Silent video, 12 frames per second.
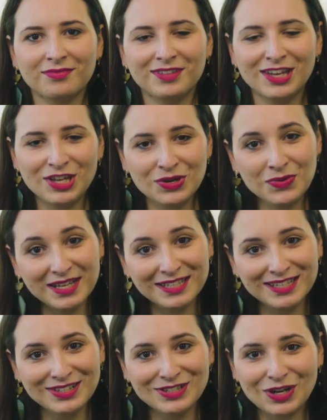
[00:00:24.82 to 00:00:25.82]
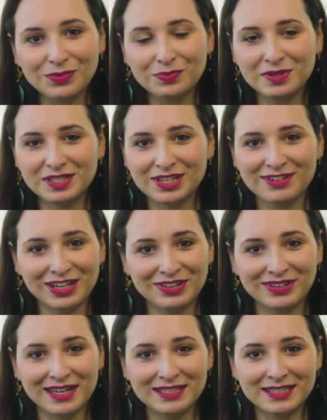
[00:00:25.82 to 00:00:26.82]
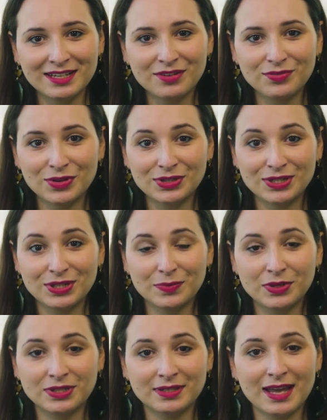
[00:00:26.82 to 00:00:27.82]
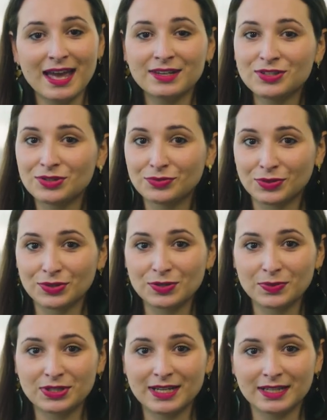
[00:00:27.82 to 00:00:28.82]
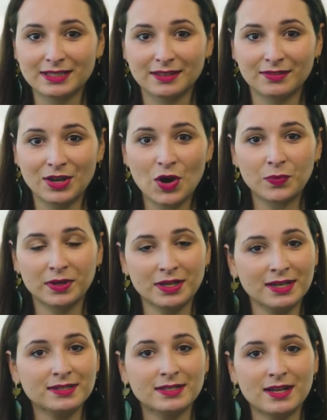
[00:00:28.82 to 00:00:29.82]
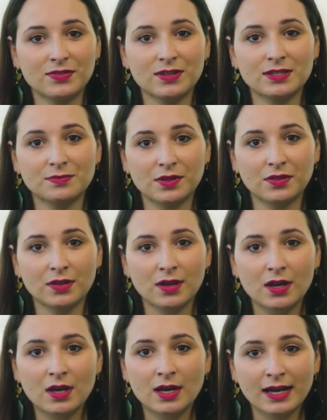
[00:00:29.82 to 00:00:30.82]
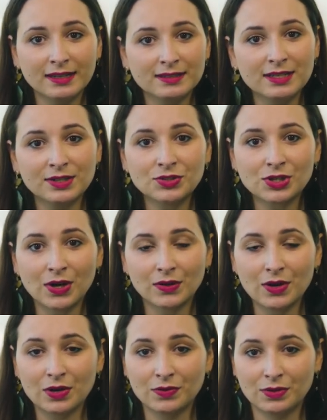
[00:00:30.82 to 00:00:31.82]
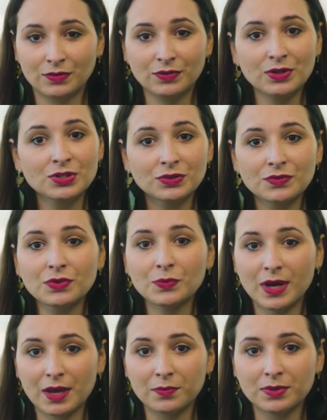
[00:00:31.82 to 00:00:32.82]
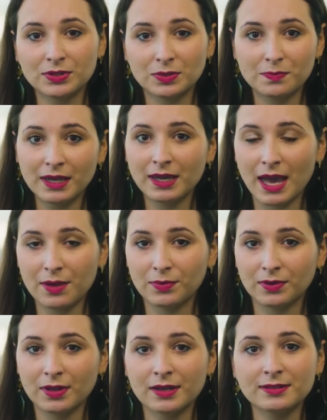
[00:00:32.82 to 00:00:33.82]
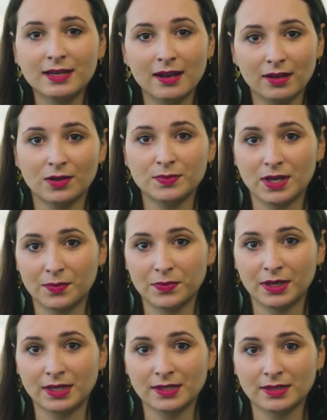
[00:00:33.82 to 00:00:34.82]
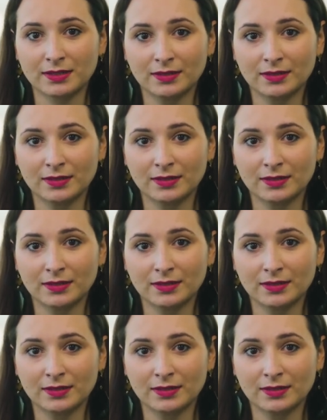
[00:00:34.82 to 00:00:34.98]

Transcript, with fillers: The U S's top media regulator voted to put an end to rules protecting the open internet this month, handing control over the future of the web to big cable and telecoms companies.